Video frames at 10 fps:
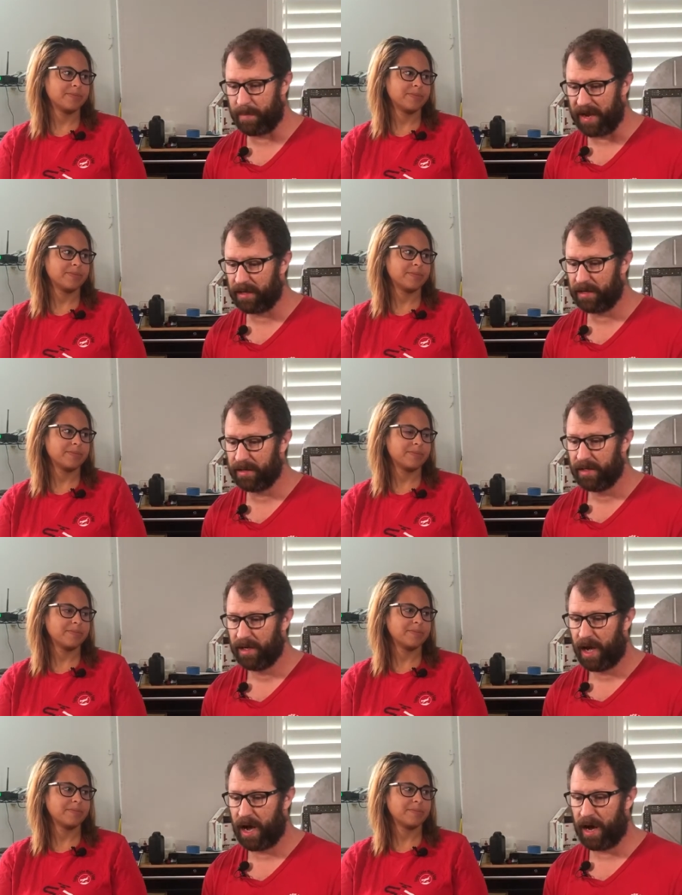Speaker 1: to make.
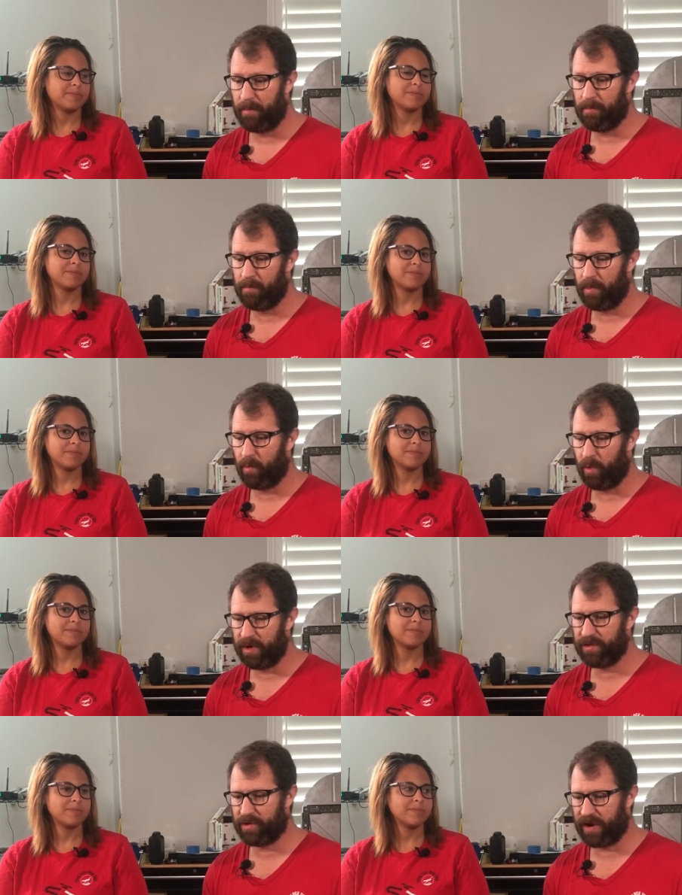Um, one
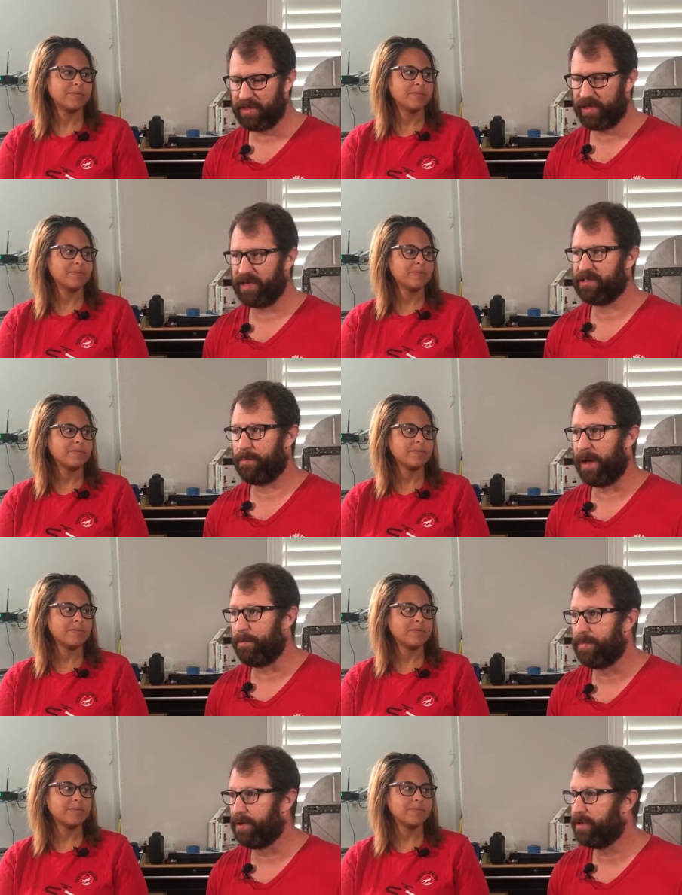of the great things
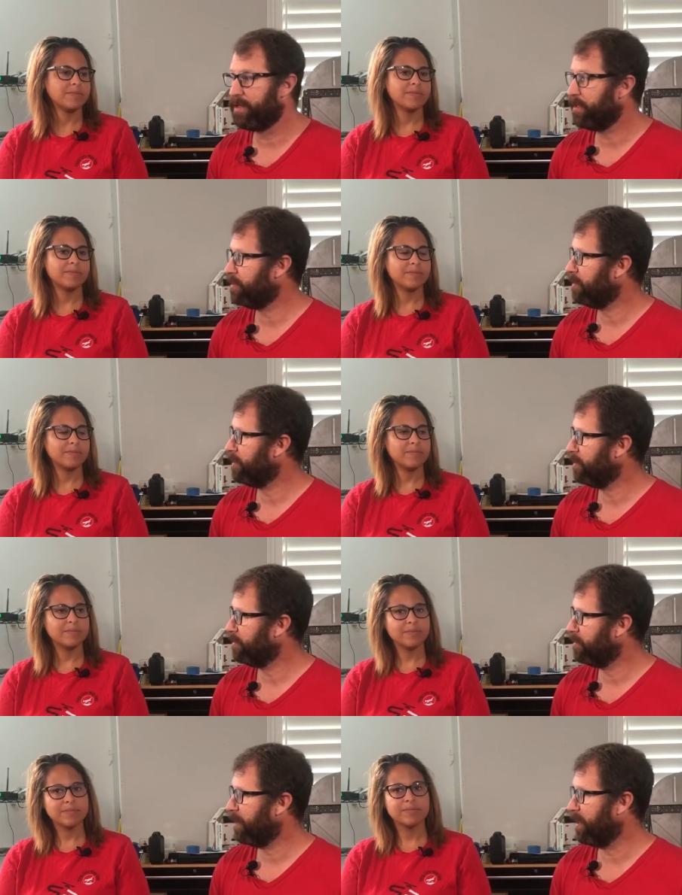about building an,
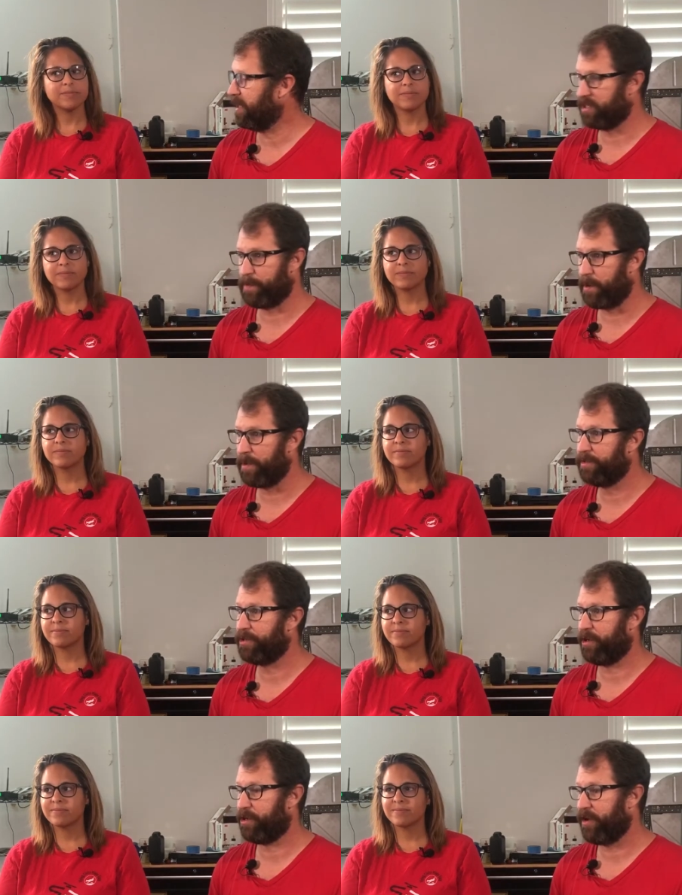an experimental
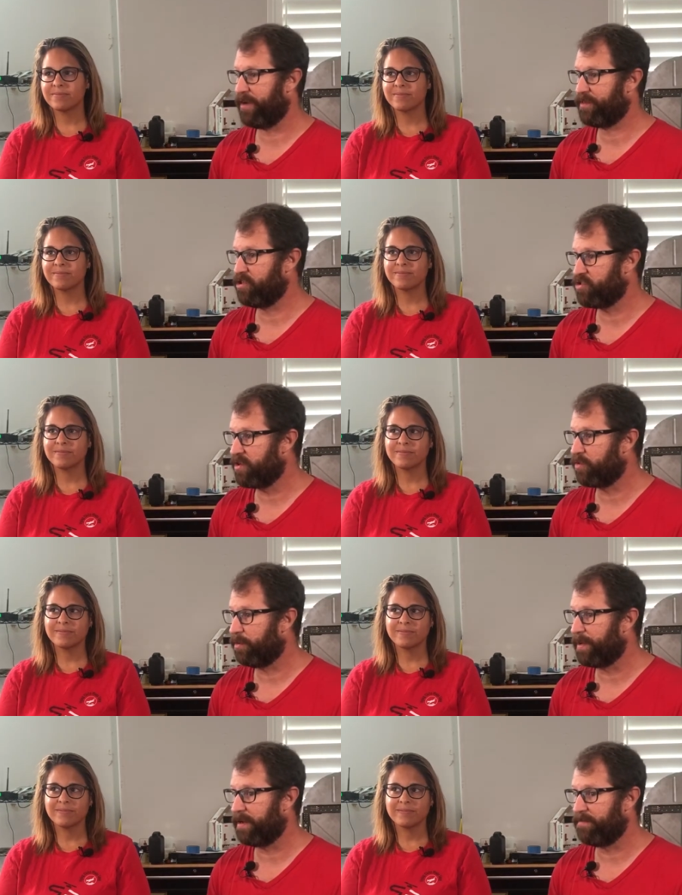aircraft in general,
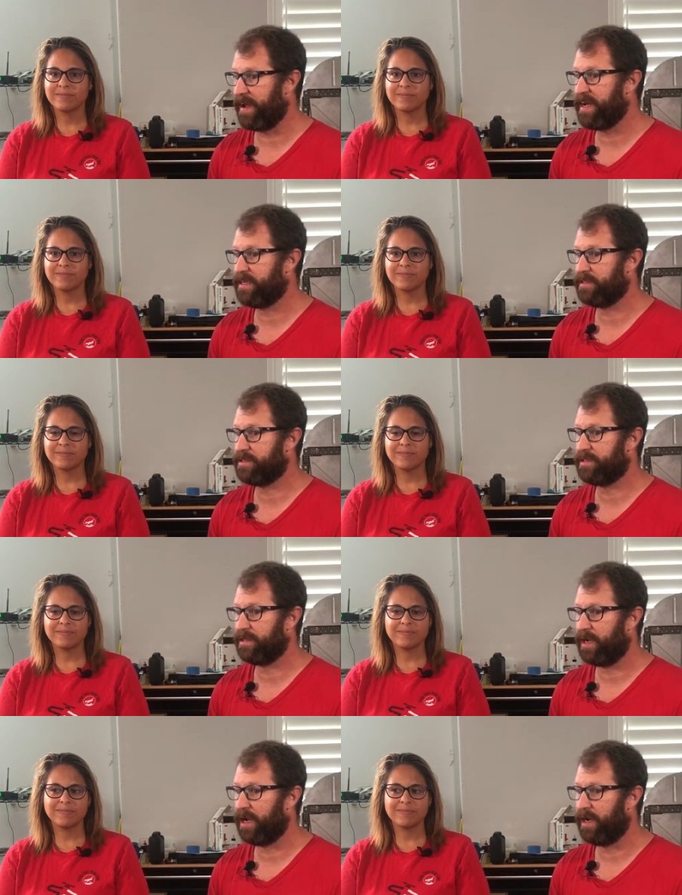but a van's
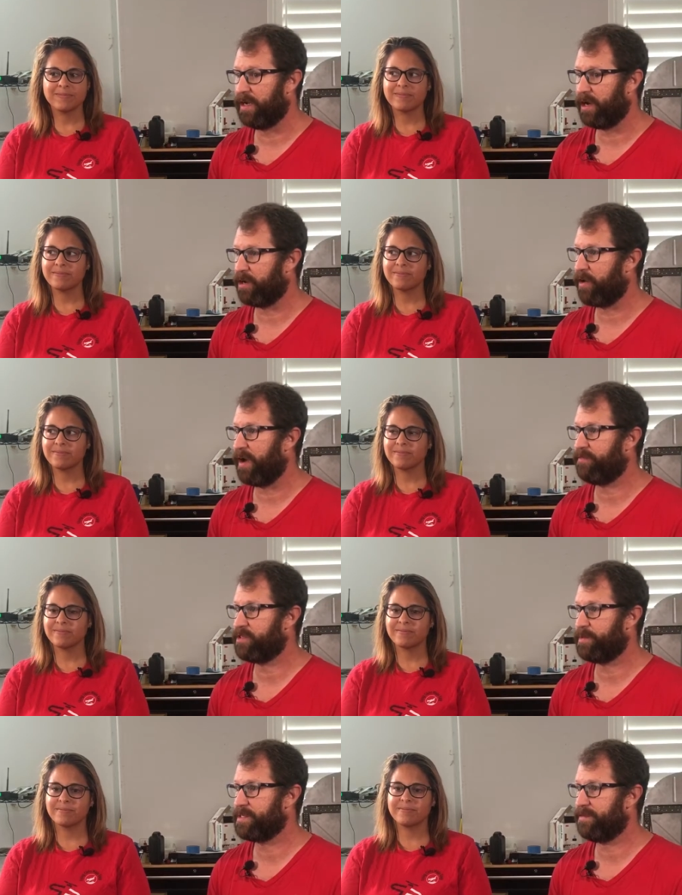uh, aircraft
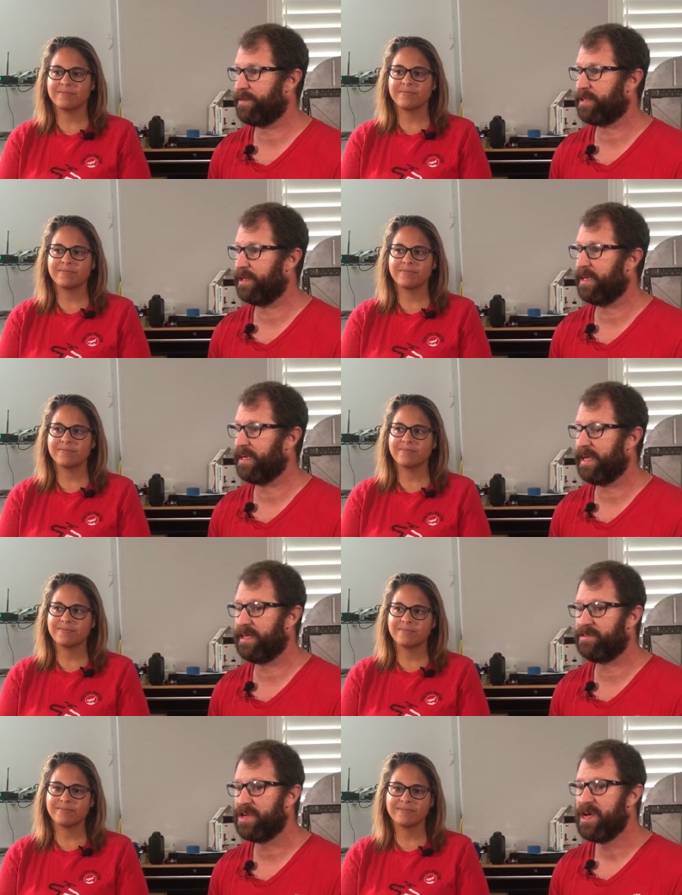specifically,
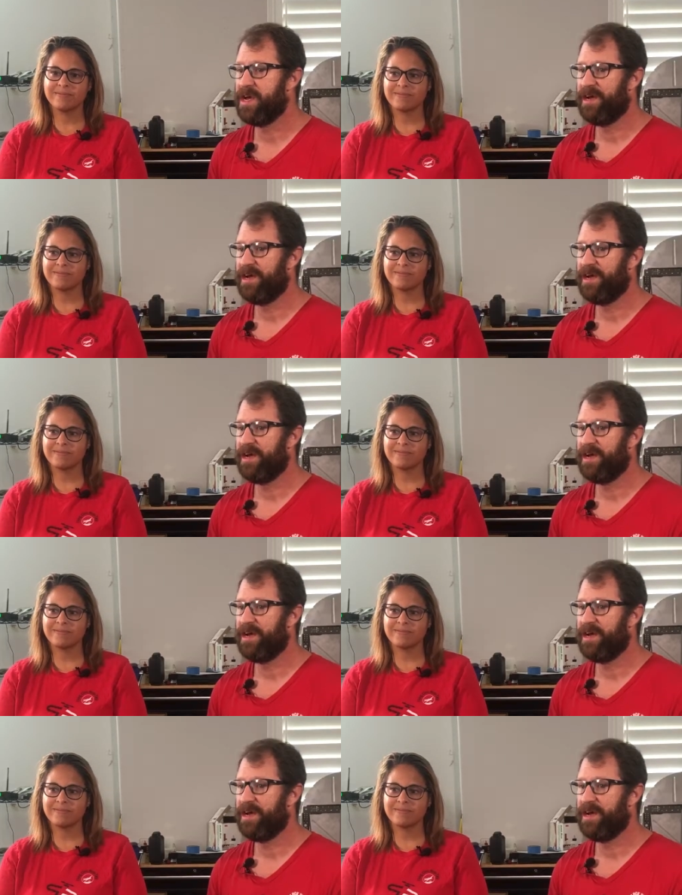is